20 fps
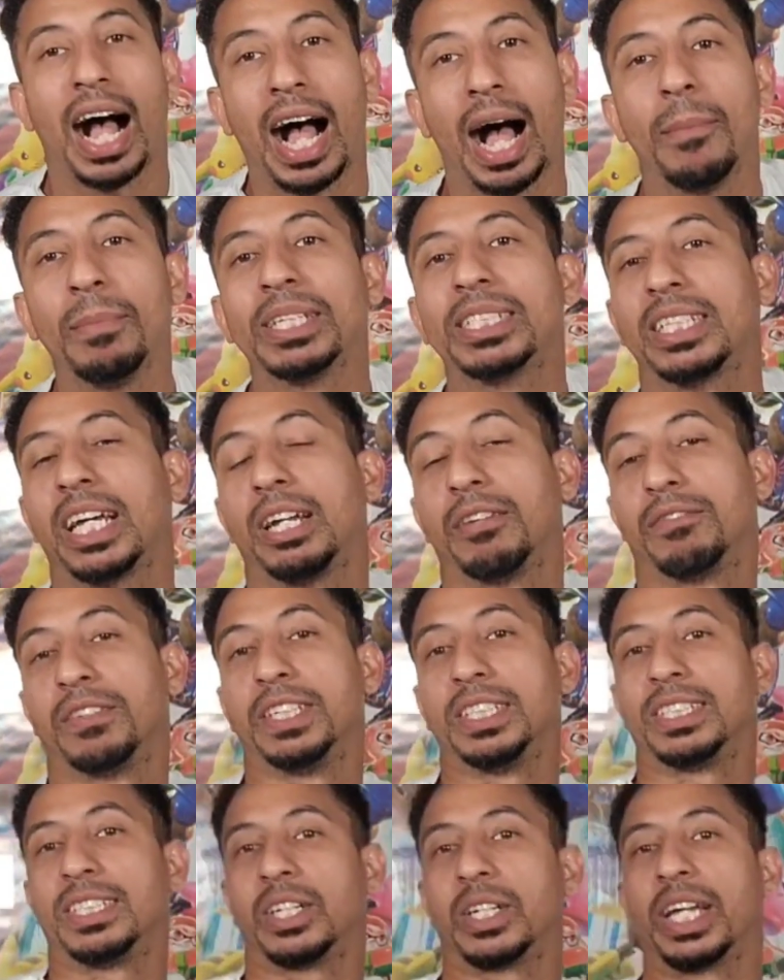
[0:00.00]
I'm excited for
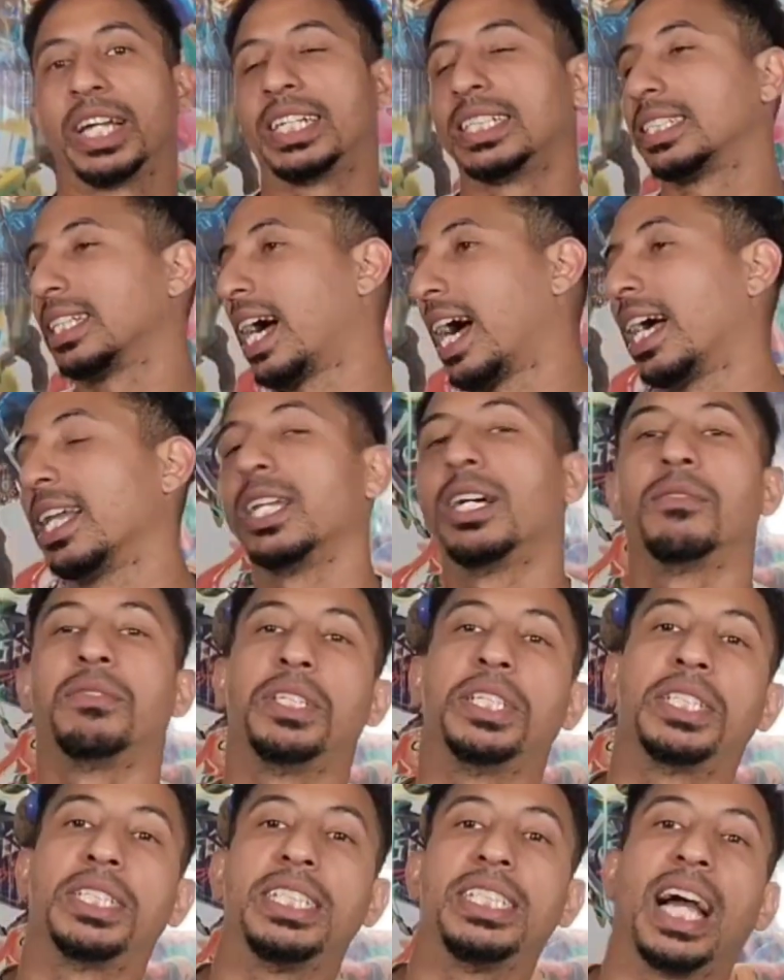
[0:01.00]
this. Okay, because I love
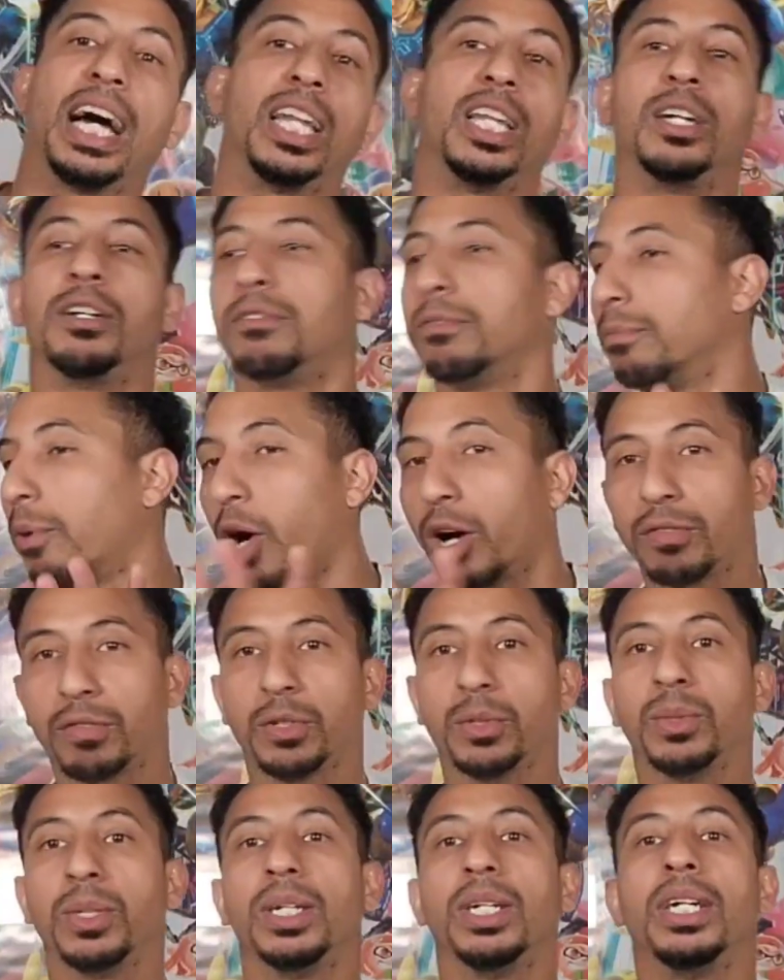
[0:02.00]
Disney. I love
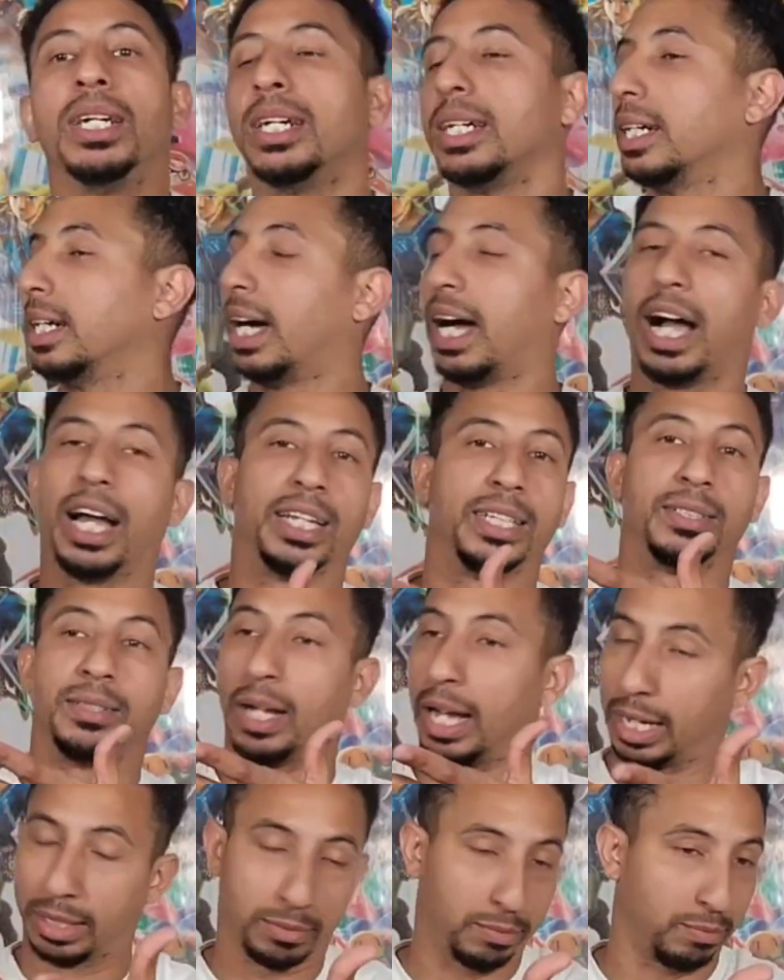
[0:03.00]
Marvel. I
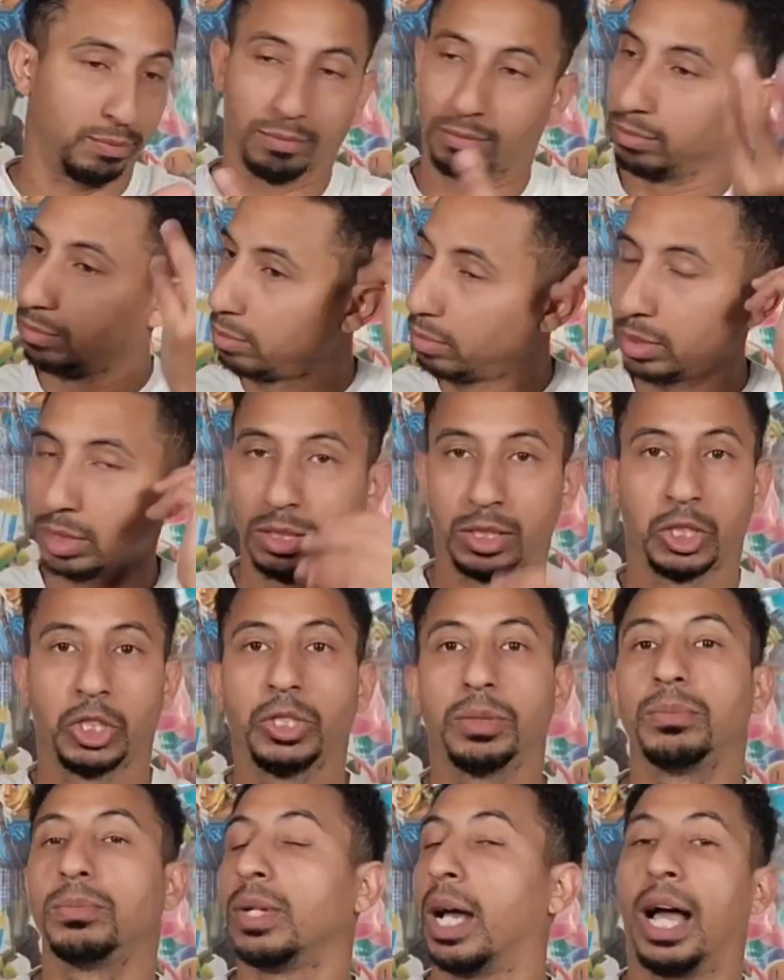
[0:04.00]
I
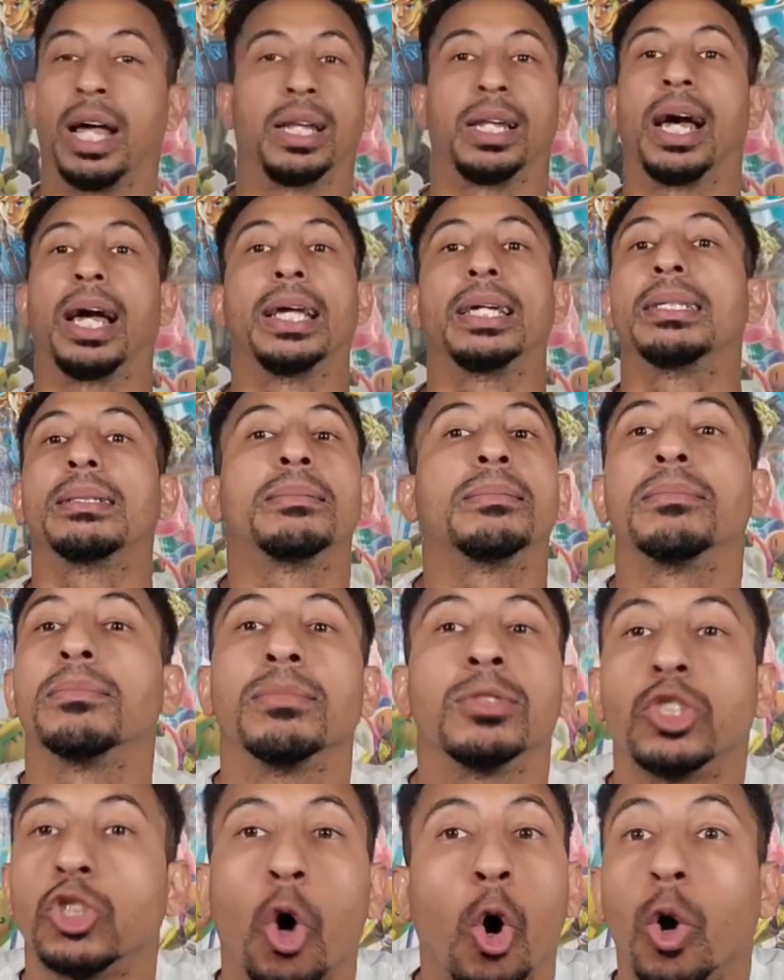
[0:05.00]
I like
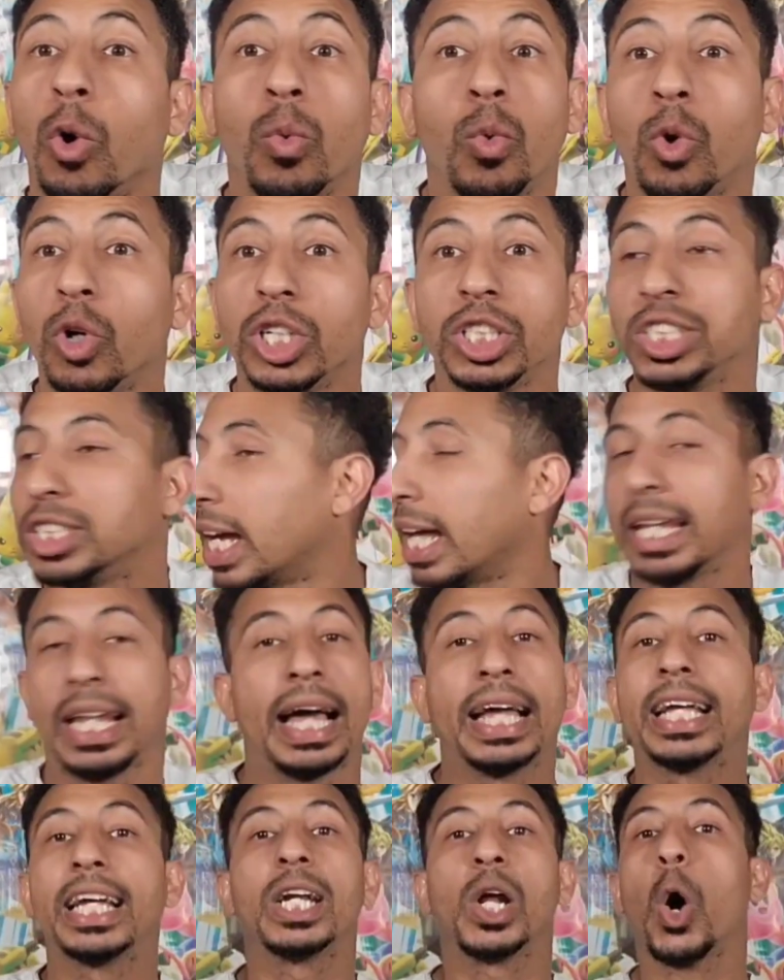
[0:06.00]
Star Wars. I
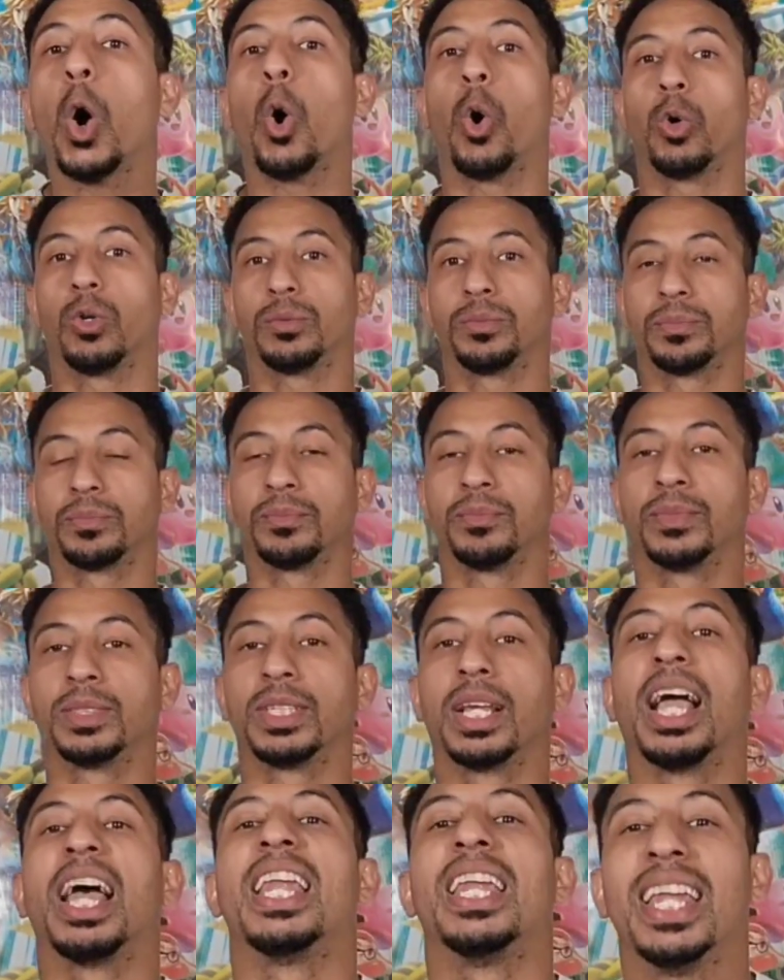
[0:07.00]
like it all.
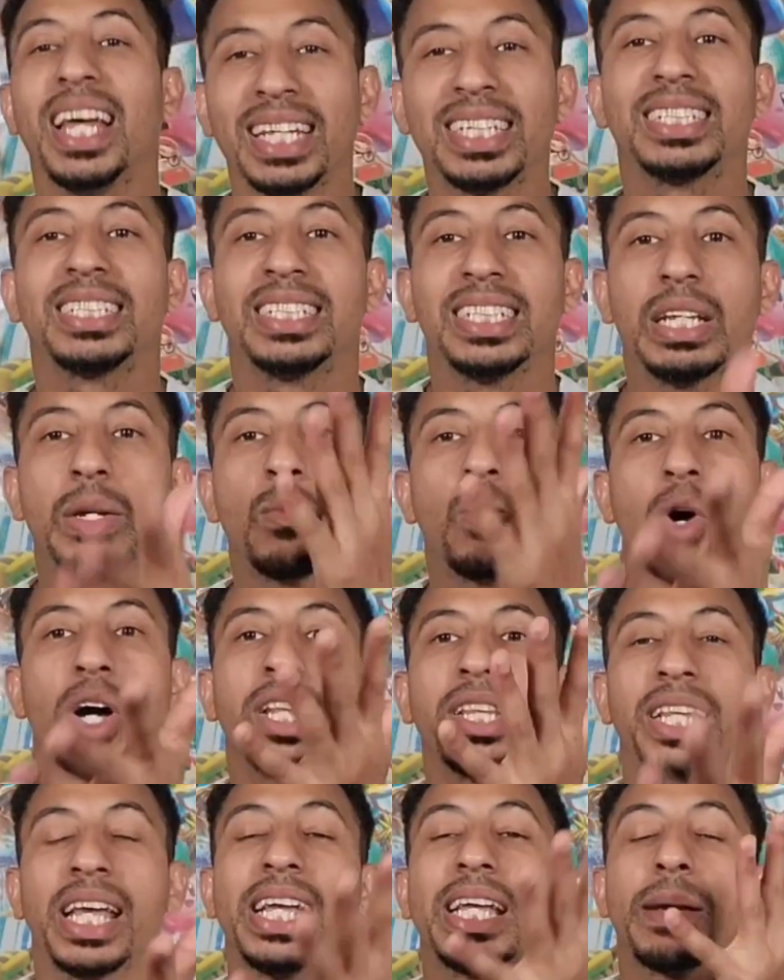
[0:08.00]
Let's see
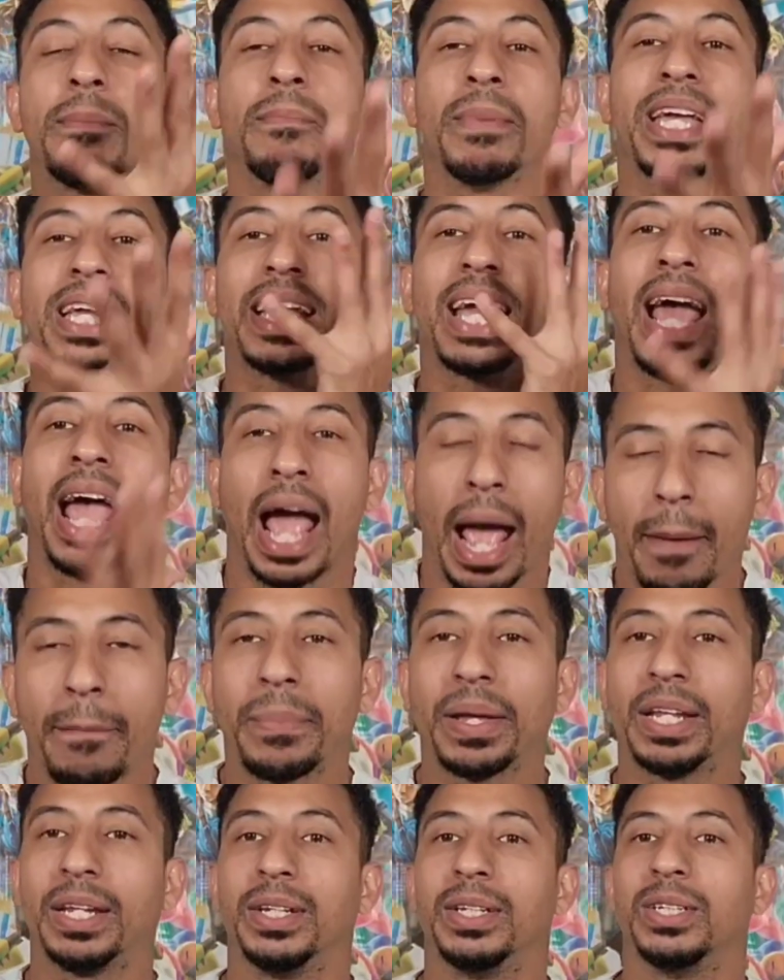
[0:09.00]
what they can make
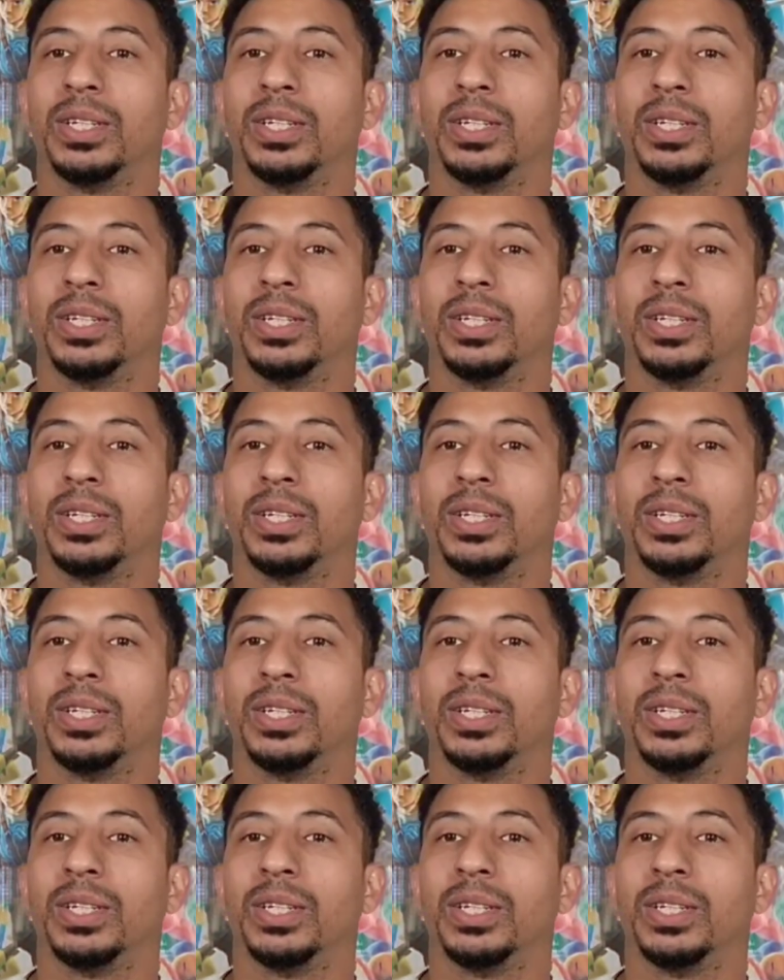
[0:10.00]
happen.